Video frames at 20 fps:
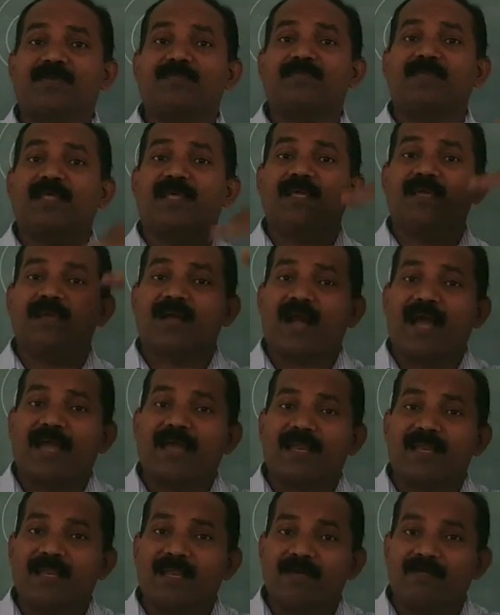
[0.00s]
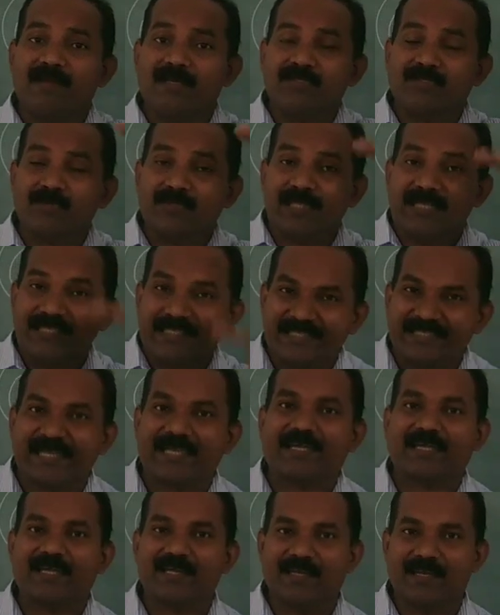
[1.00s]
from the higher level to the
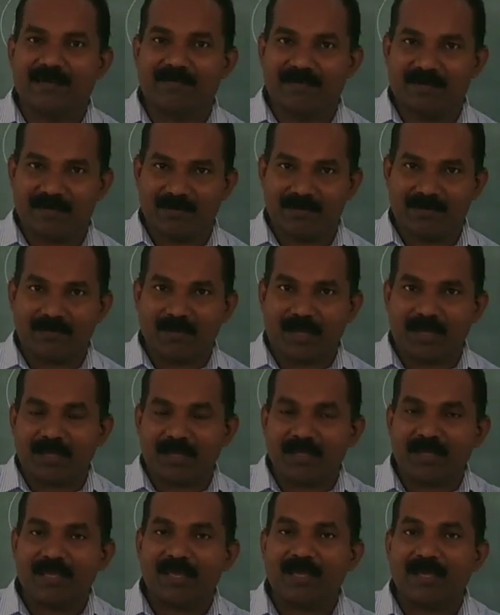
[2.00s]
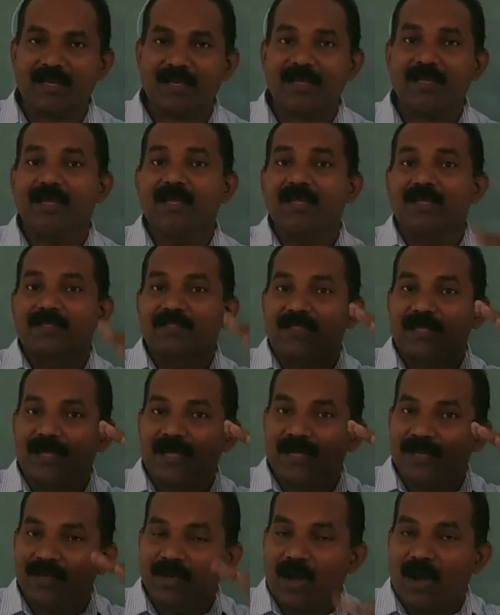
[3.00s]
second level. Okay, here
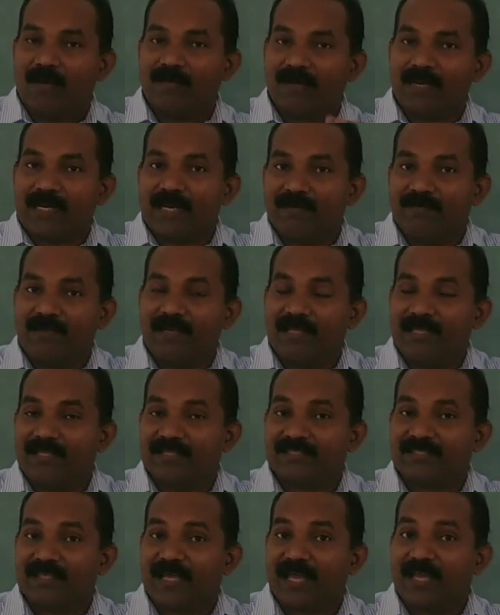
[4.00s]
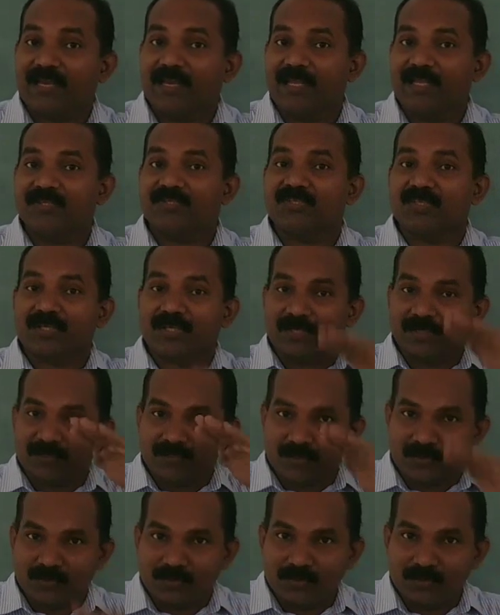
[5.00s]
the lower level is n is equal
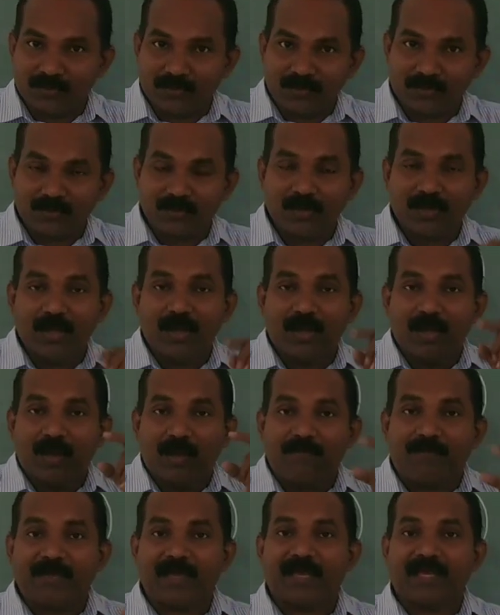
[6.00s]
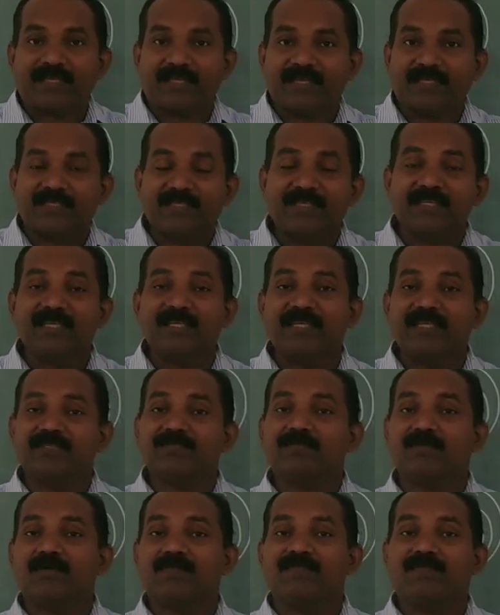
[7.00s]
to 2. We get a
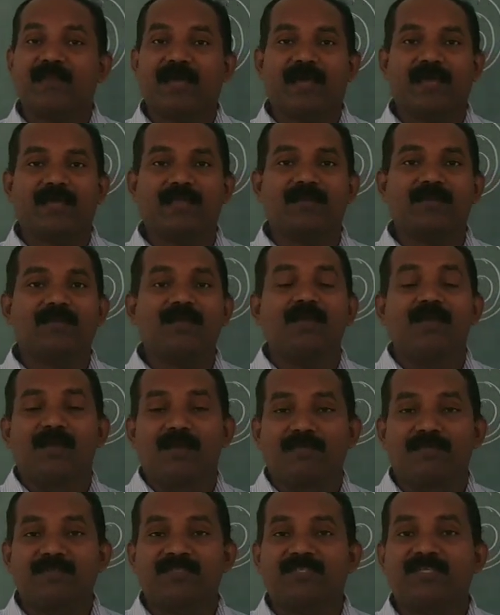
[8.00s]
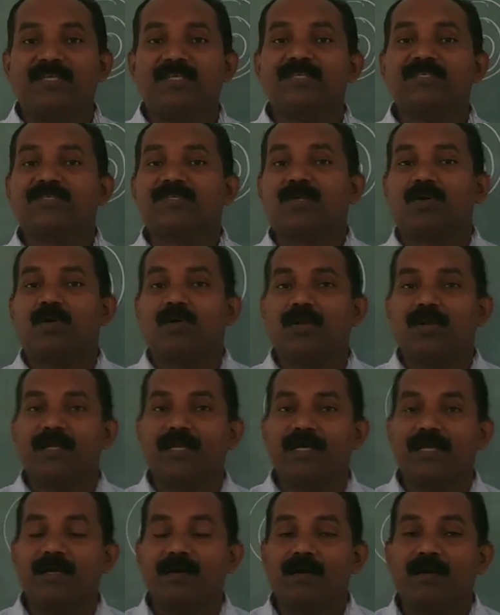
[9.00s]
series of line which is
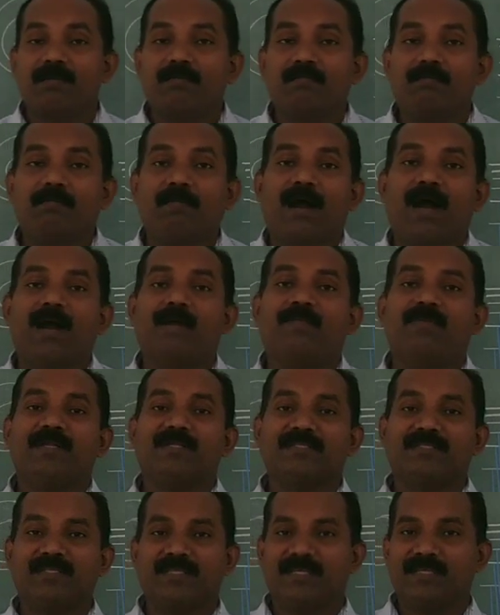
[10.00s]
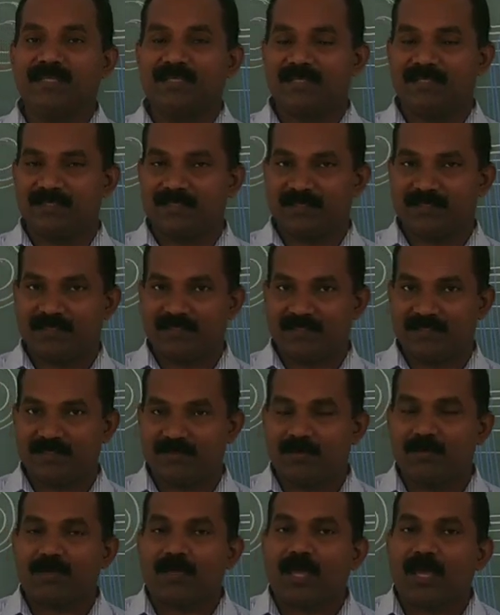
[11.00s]
called Balmer
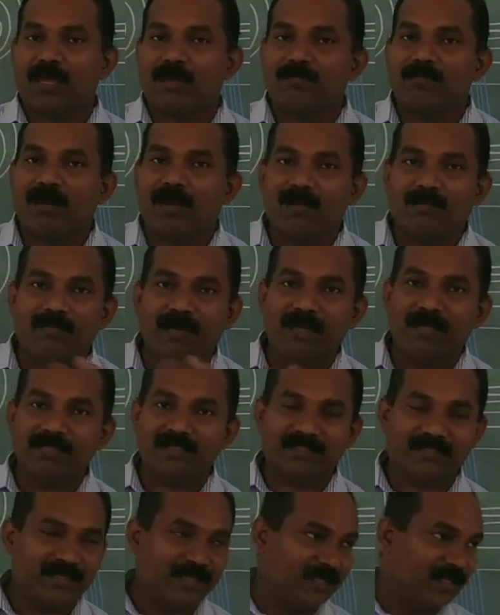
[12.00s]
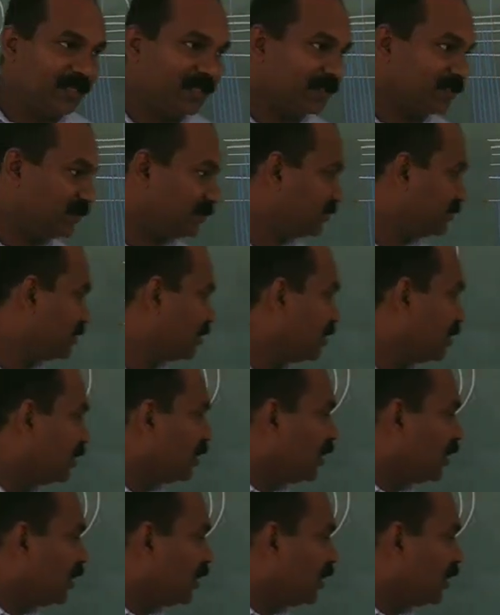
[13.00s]
series. Okay, Balmer series.